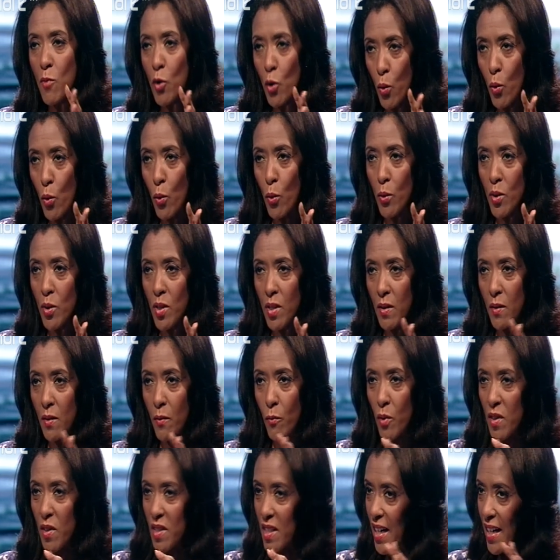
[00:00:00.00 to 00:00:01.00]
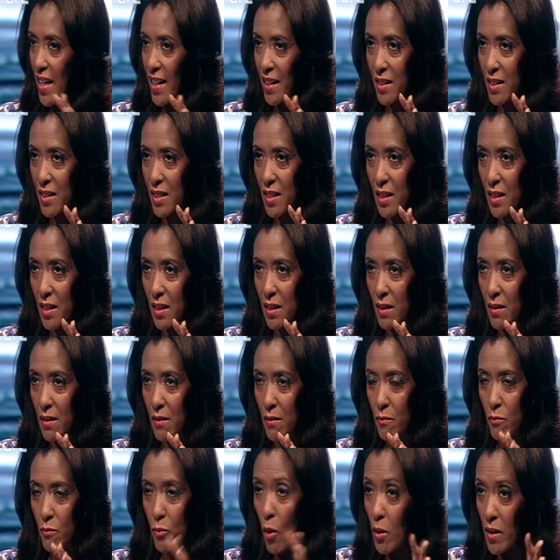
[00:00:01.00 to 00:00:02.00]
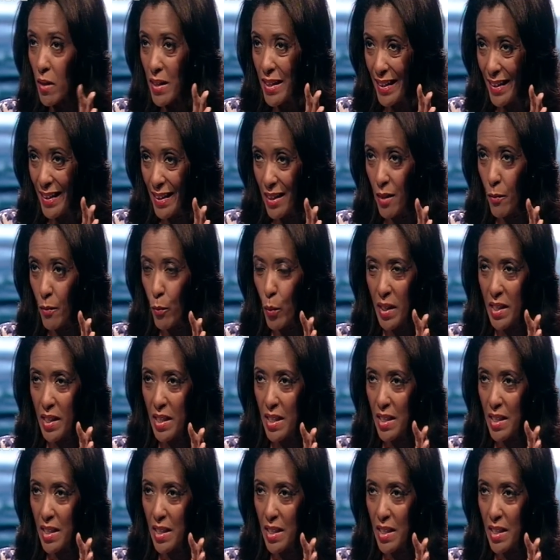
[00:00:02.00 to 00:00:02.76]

Court was acting wrongly when